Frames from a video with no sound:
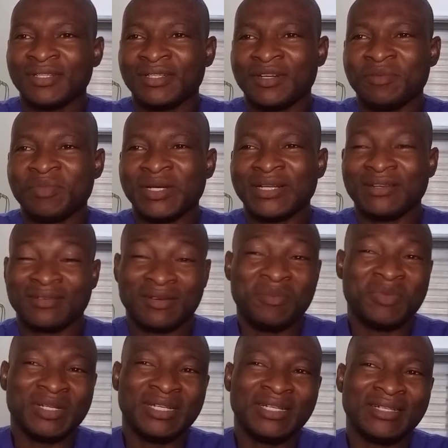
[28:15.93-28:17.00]

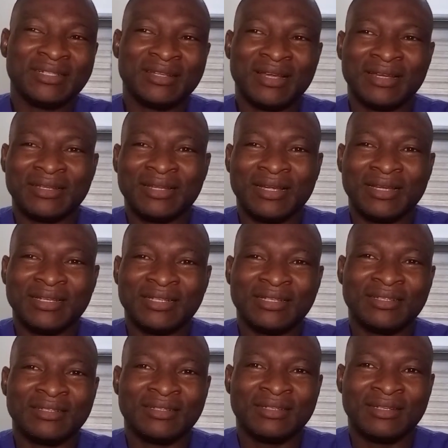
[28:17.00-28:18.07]
commonly in
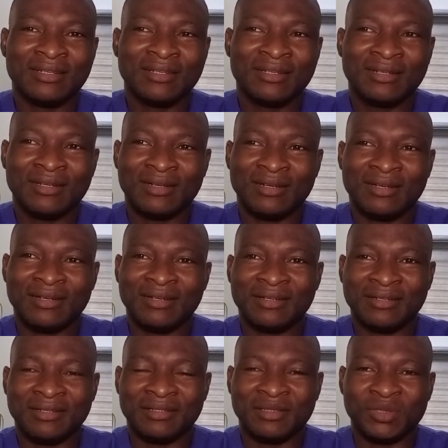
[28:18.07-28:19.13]
elderly
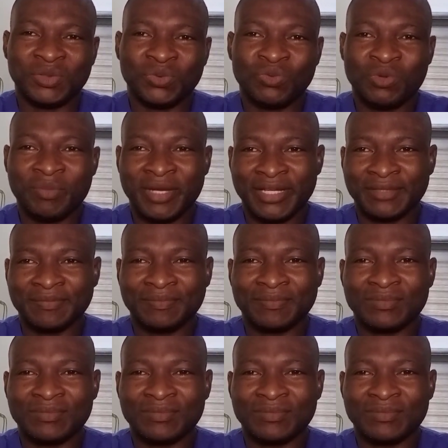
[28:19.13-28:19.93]
women.